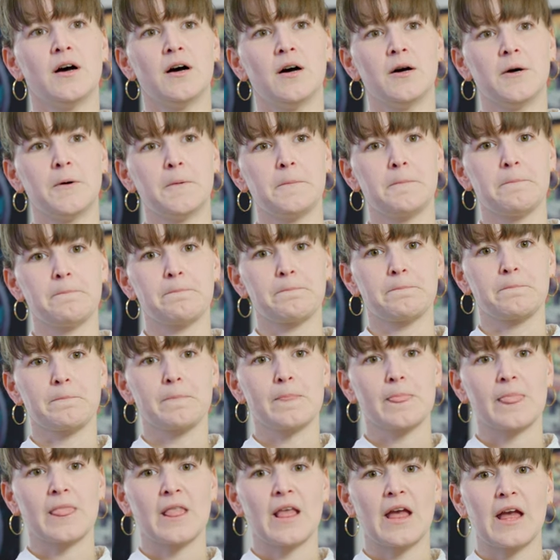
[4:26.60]
Um,
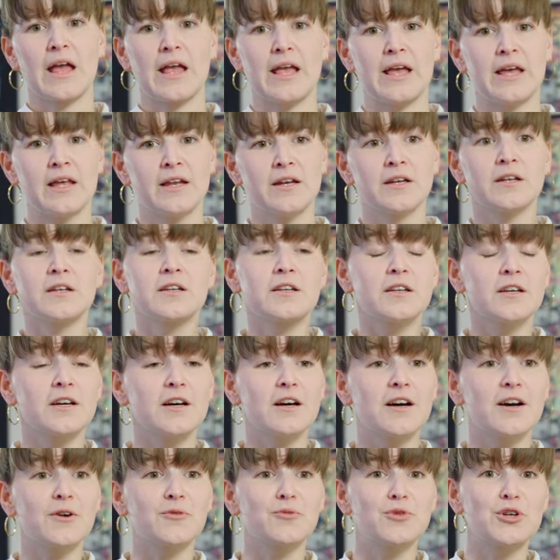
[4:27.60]
and
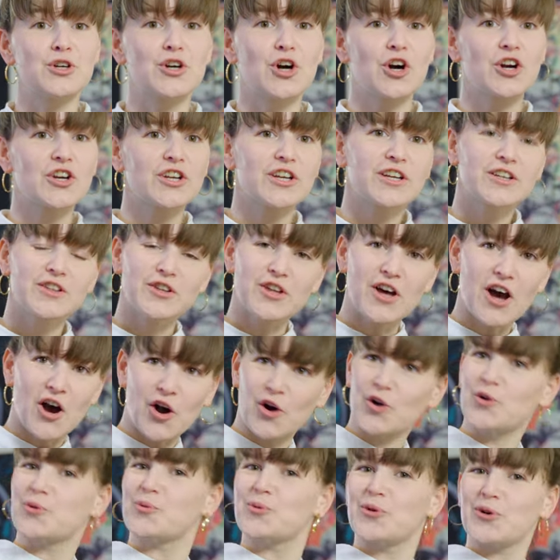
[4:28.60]
uh, regarding the
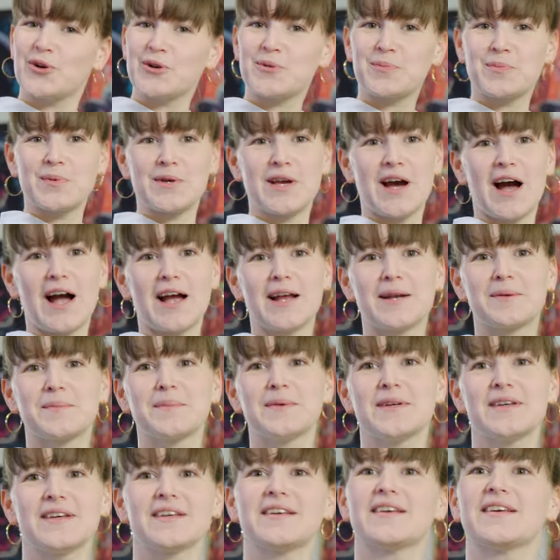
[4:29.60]
artwork behind
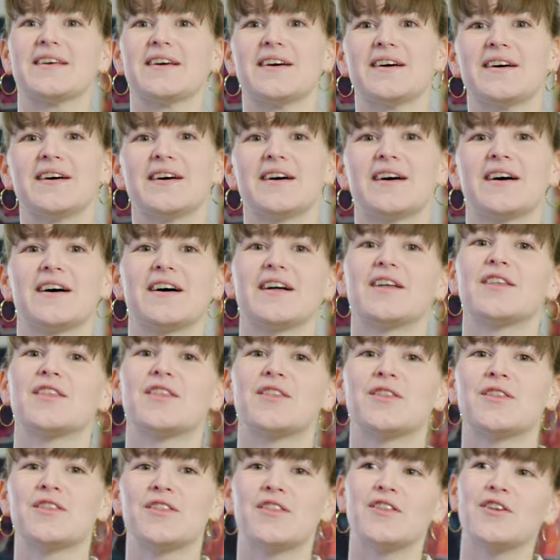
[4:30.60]
me, uh,
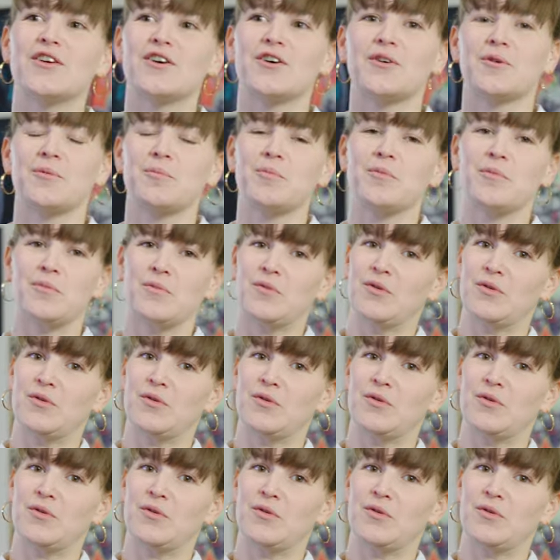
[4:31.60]
the